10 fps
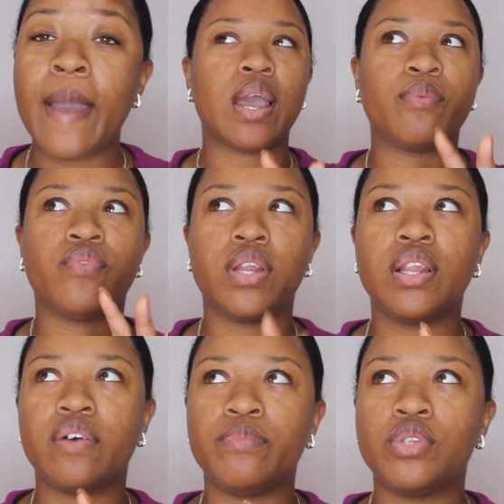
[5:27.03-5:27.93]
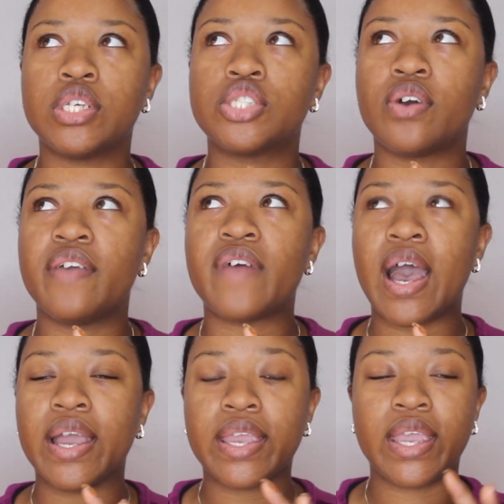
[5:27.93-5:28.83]
I really love music so if
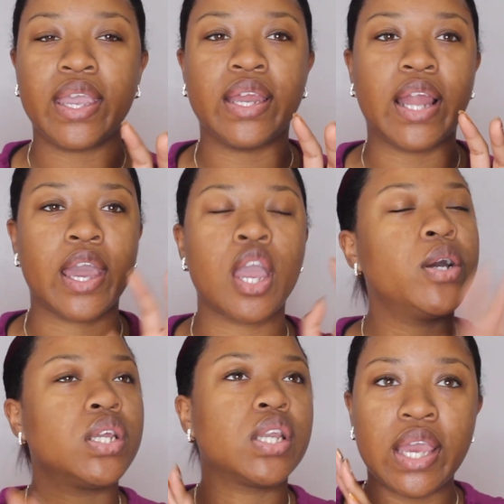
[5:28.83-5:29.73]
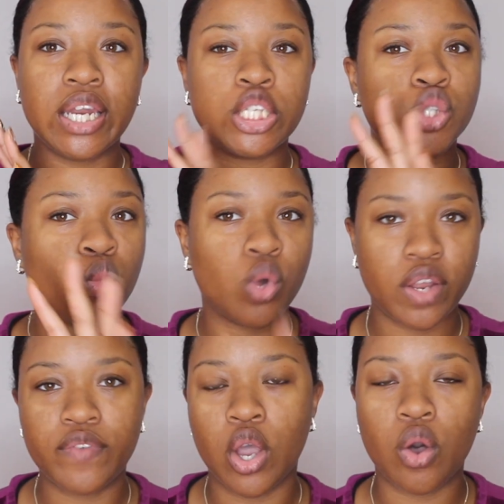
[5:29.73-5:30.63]
I can like put at least one
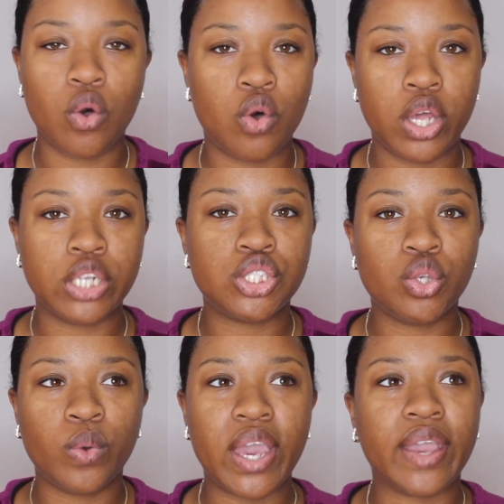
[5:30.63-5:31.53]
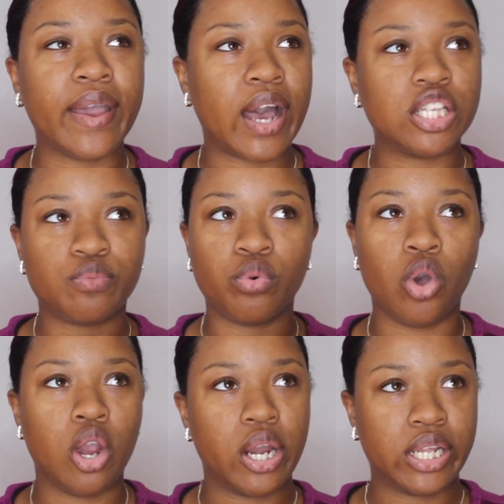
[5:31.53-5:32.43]
of y'all on to a gospel
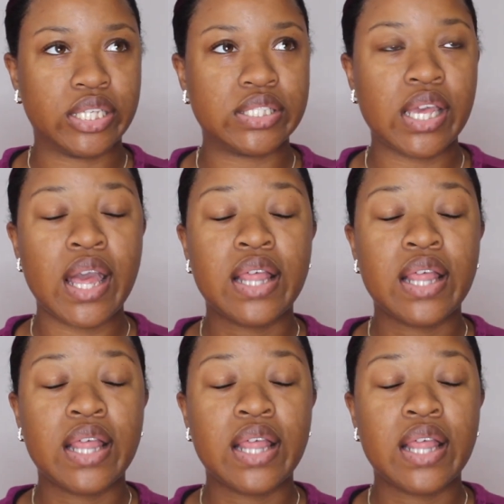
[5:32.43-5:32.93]
artist